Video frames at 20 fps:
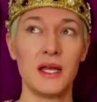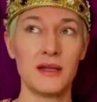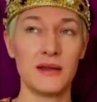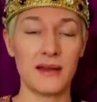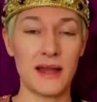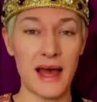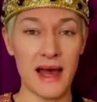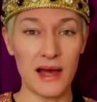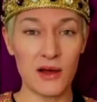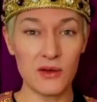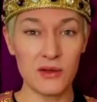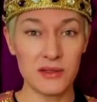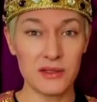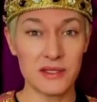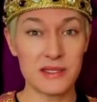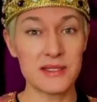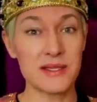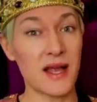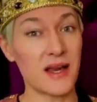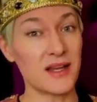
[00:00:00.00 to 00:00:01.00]
Now
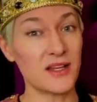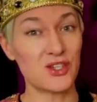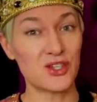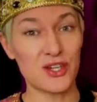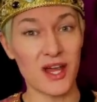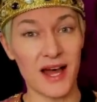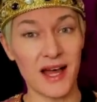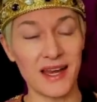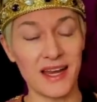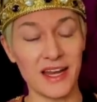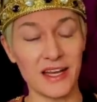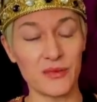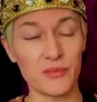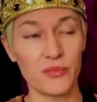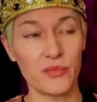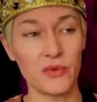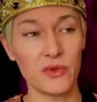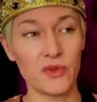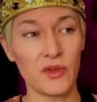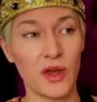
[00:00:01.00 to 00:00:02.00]
the sun is shining.
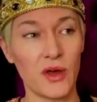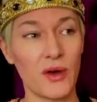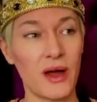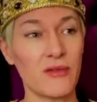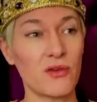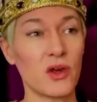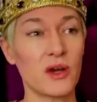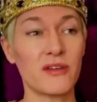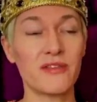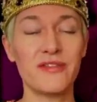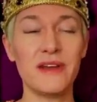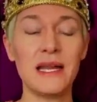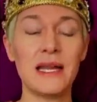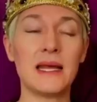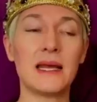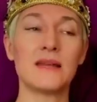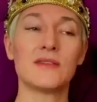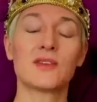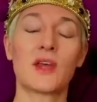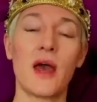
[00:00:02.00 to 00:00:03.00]
So I've got a
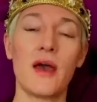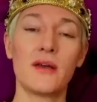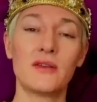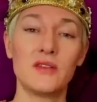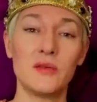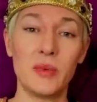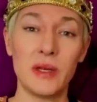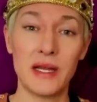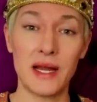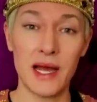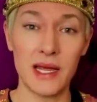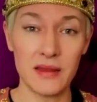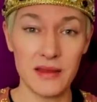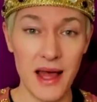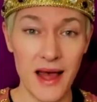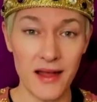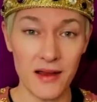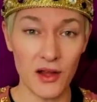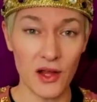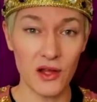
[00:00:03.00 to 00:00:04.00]
feeling it's going to be like
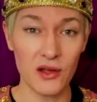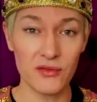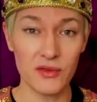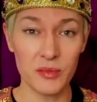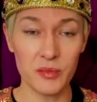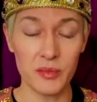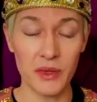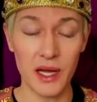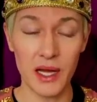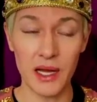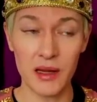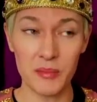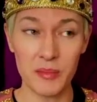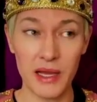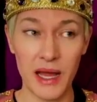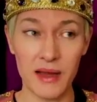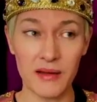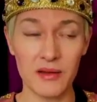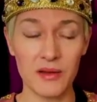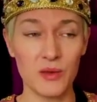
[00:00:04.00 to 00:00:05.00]
that over uh,
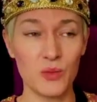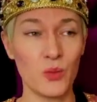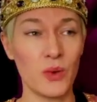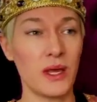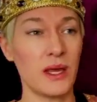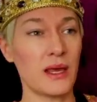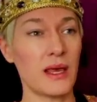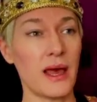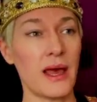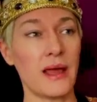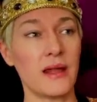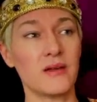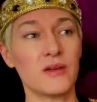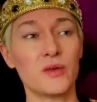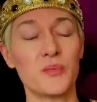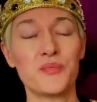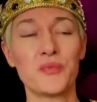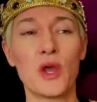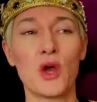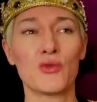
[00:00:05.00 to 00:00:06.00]
Platinum
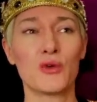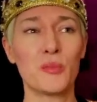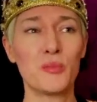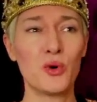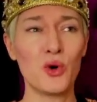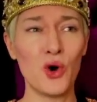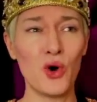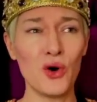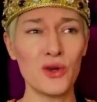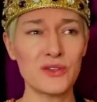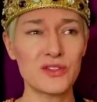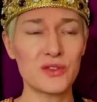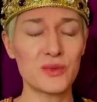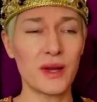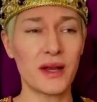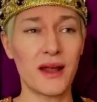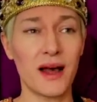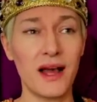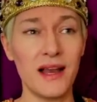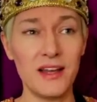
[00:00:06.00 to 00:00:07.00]
Weekend. Reports
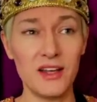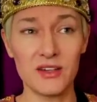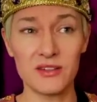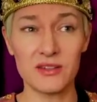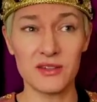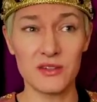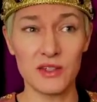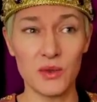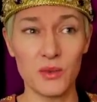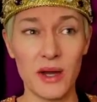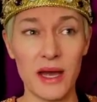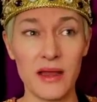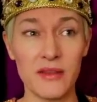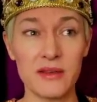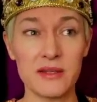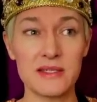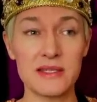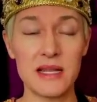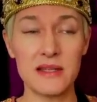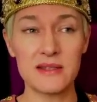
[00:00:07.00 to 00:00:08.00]
when I looked at the
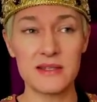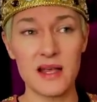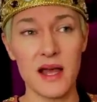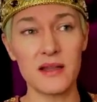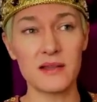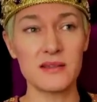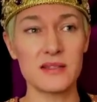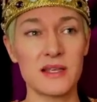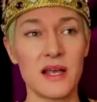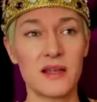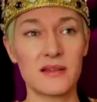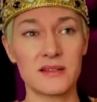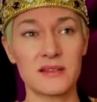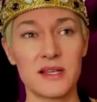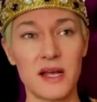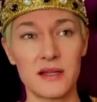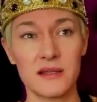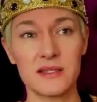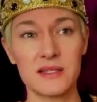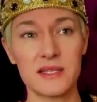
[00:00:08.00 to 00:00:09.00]
weather said sun, sun,
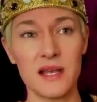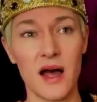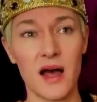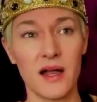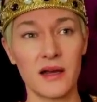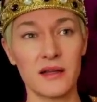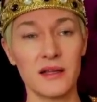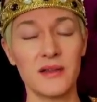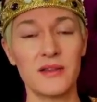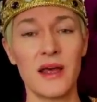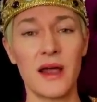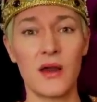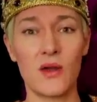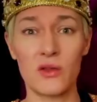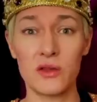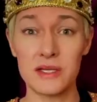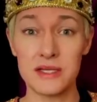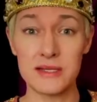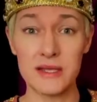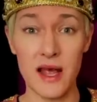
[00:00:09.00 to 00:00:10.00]
sun, sun, and then
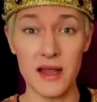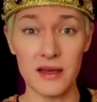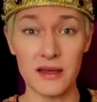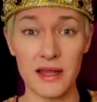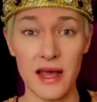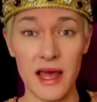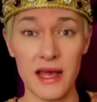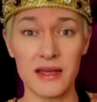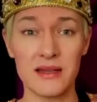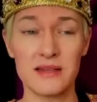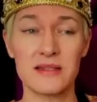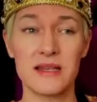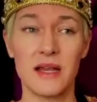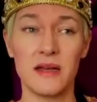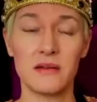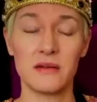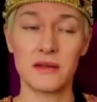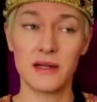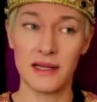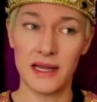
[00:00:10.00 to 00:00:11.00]
on the Sunday it
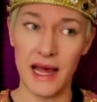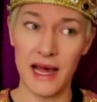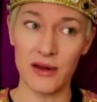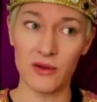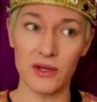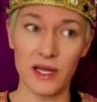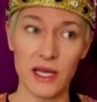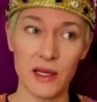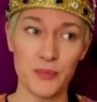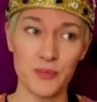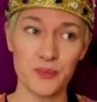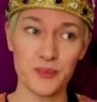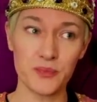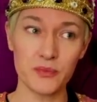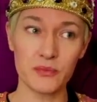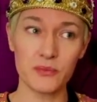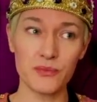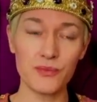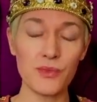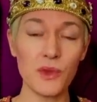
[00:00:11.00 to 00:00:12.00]
said cloudy,
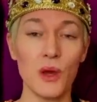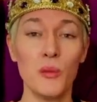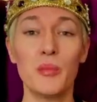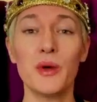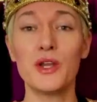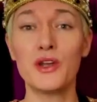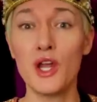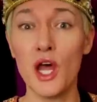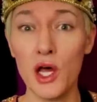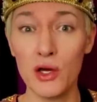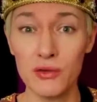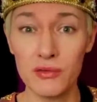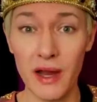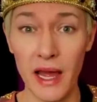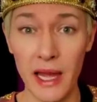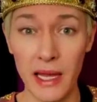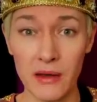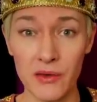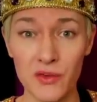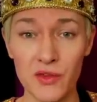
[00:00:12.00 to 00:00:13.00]
but no
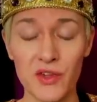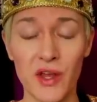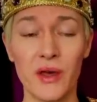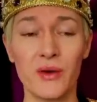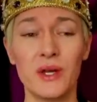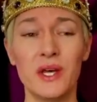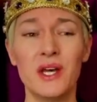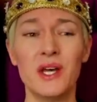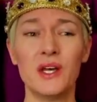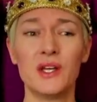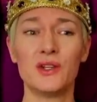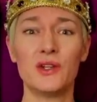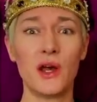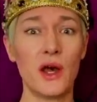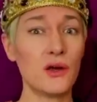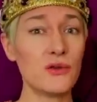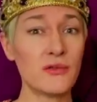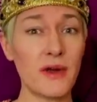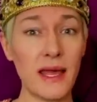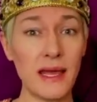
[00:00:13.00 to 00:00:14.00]
rain. So
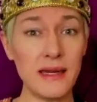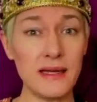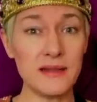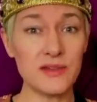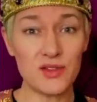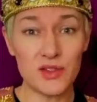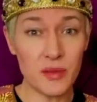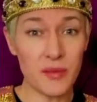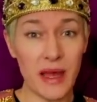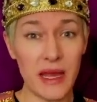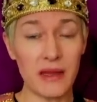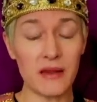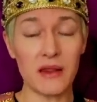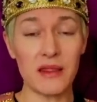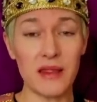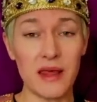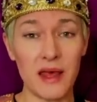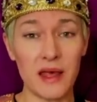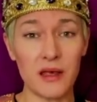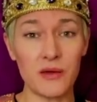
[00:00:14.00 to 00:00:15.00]
no rain is the main
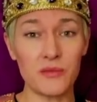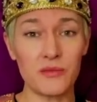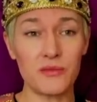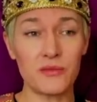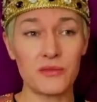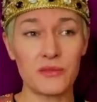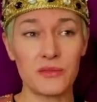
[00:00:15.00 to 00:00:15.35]
thing.